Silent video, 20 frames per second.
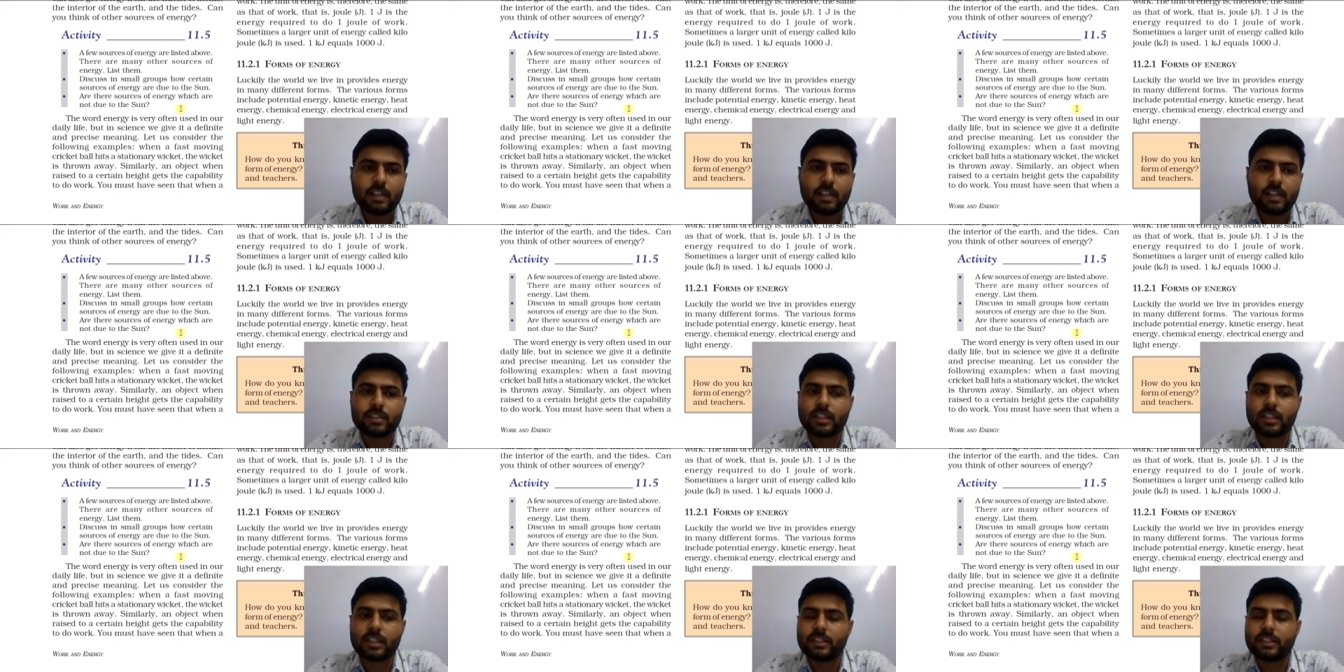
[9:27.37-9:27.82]

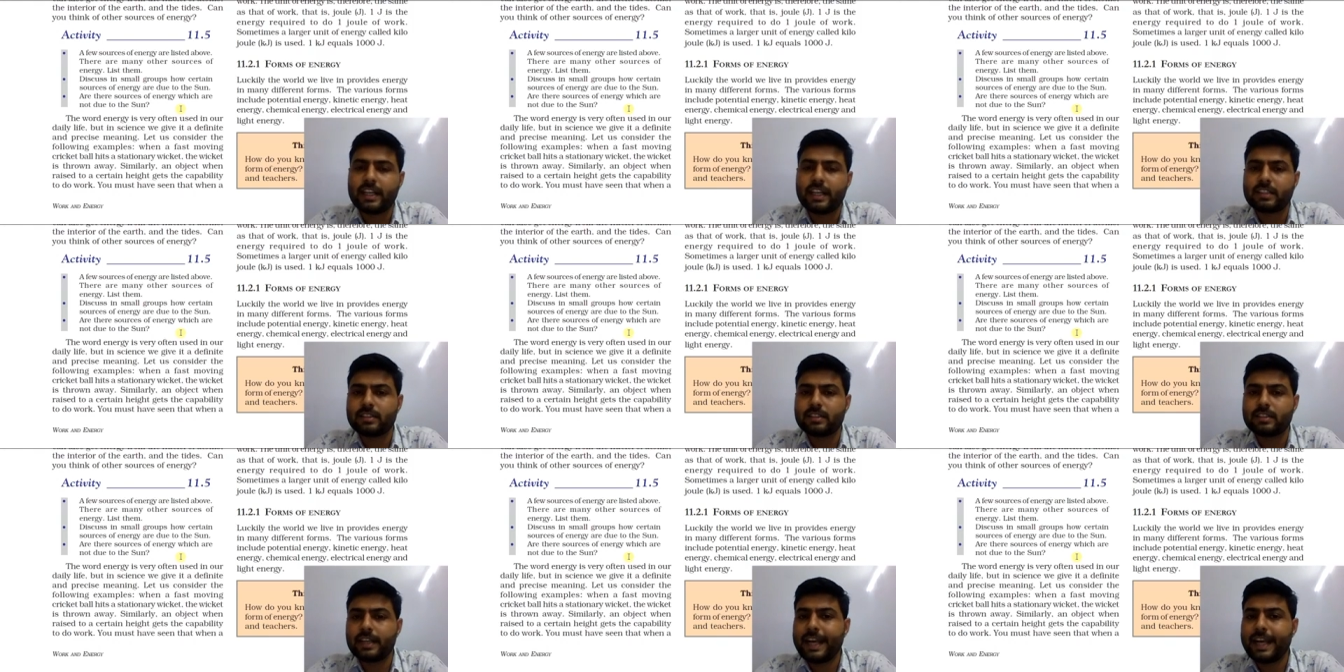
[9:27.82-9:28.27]
such
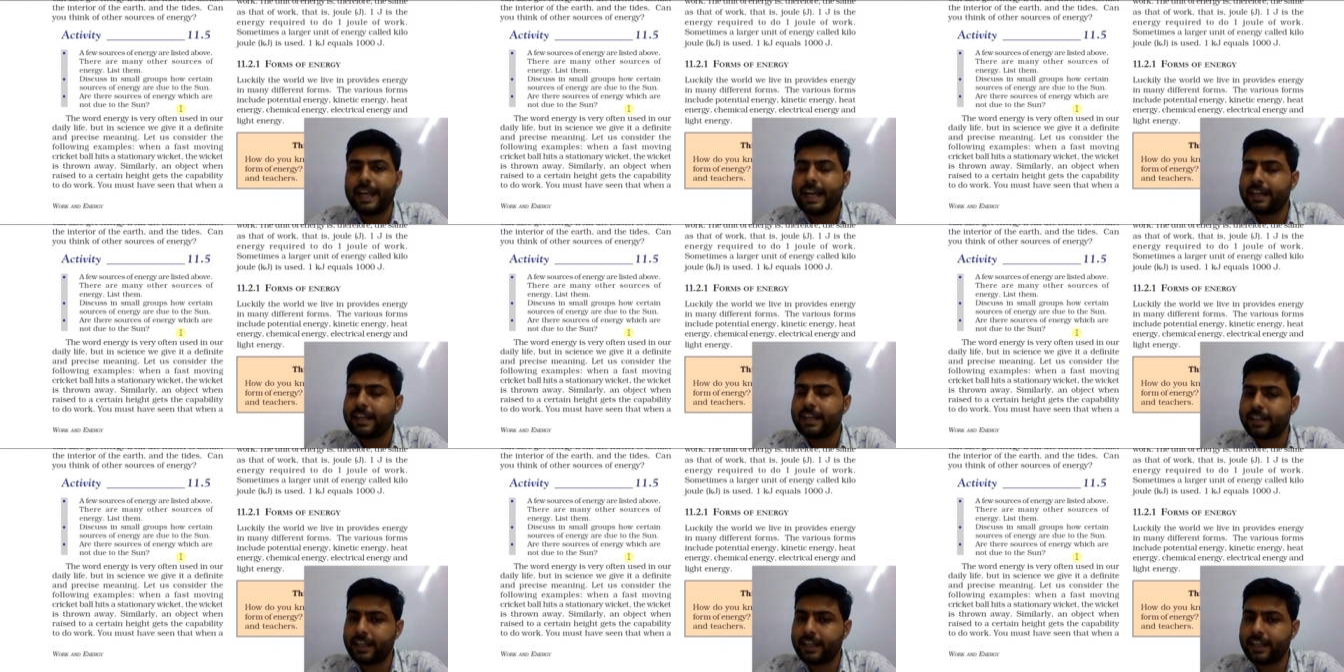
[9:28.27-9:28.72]
as
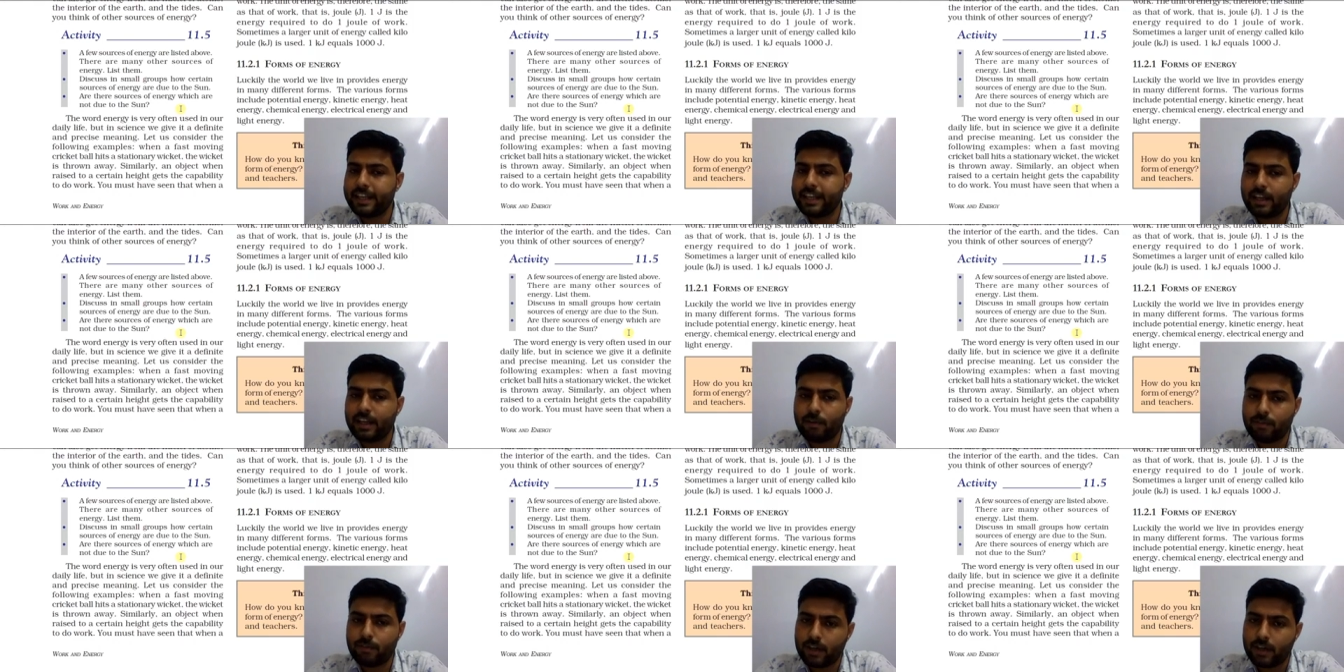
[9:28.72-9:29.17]

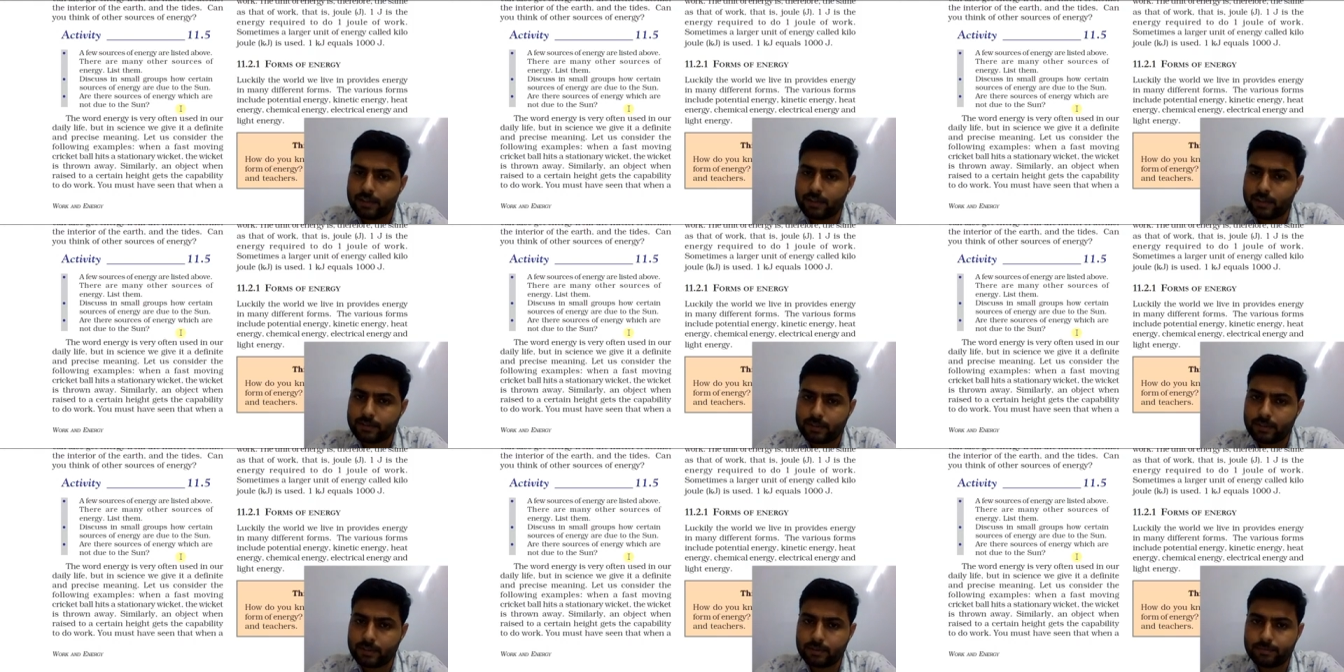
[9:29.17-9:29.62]
interior of
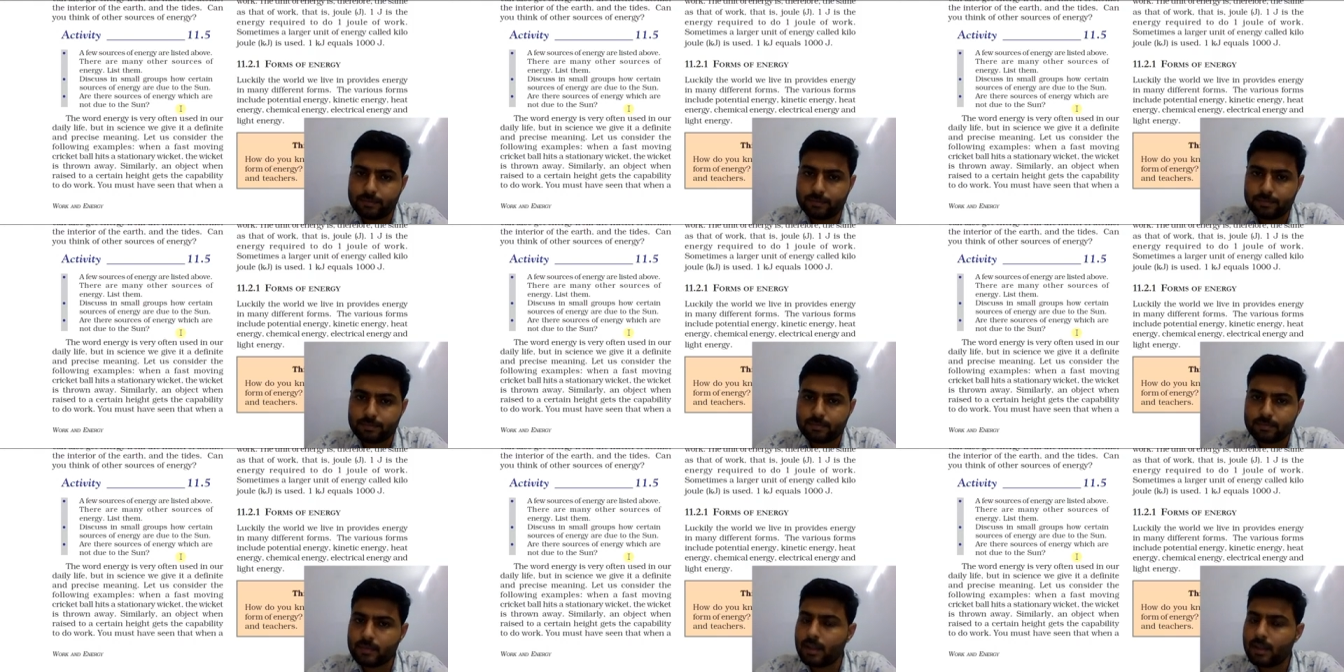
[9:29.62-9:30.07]
earth,
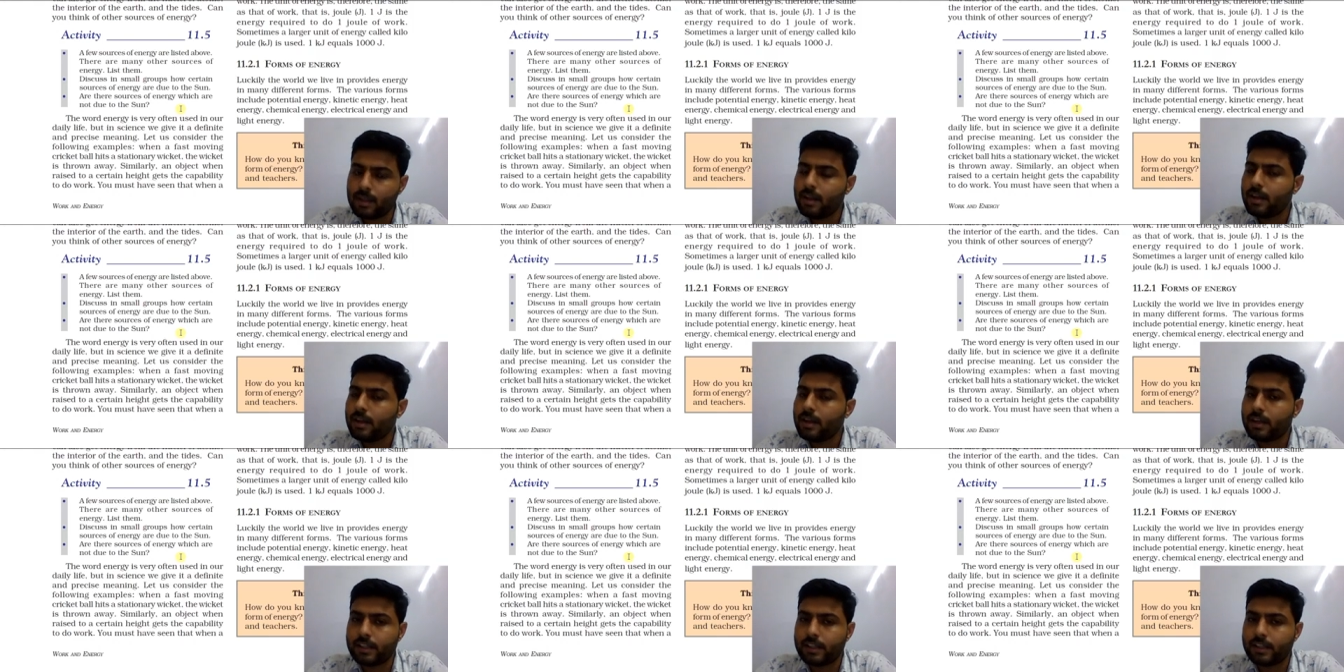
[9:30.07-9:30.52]

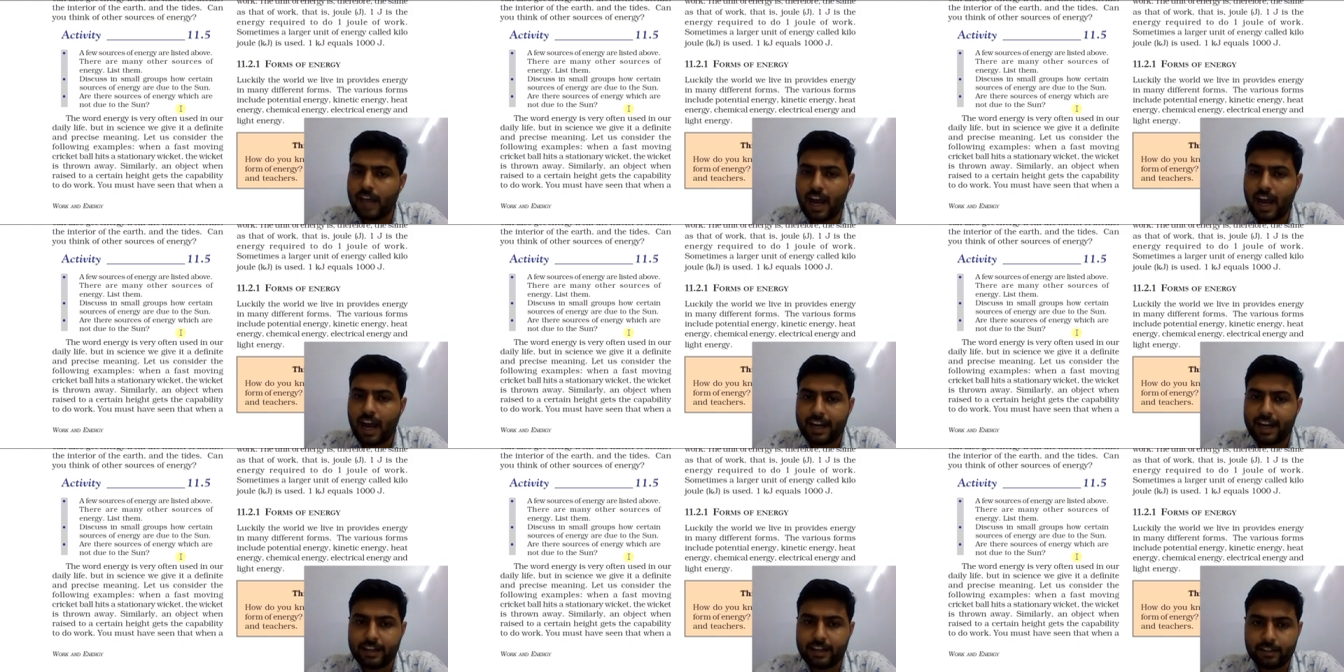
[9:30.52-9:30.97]

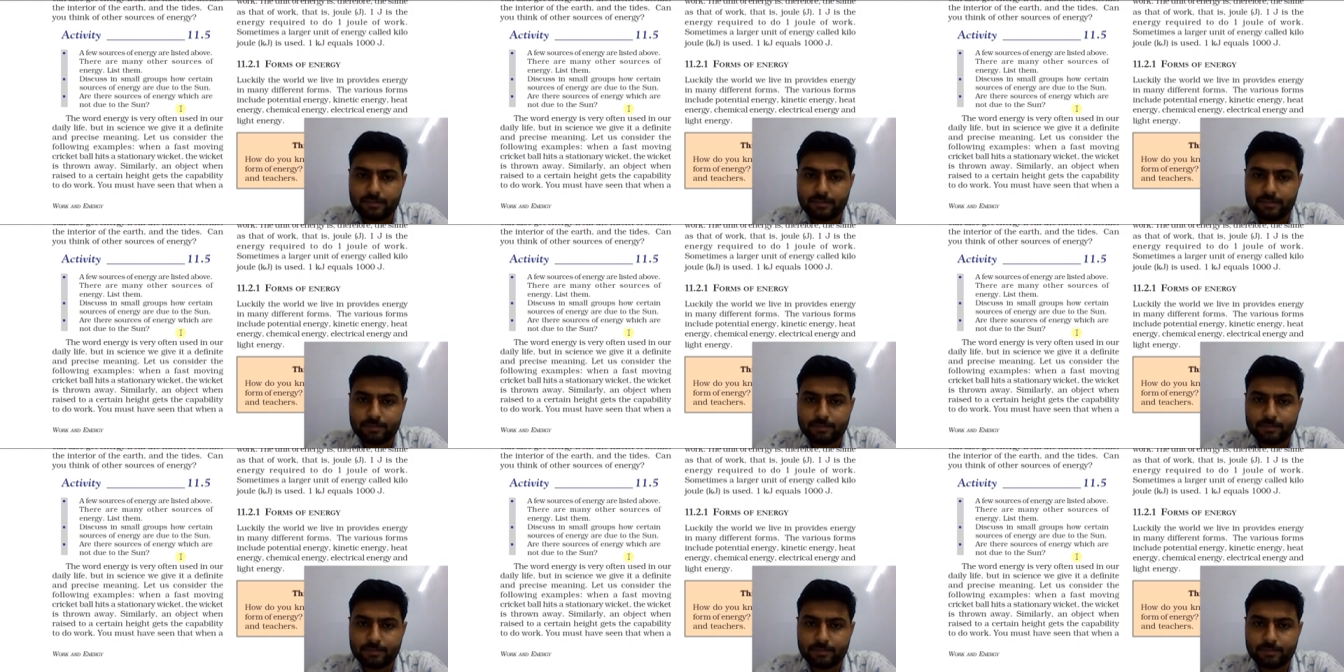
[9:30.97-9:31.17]
tide,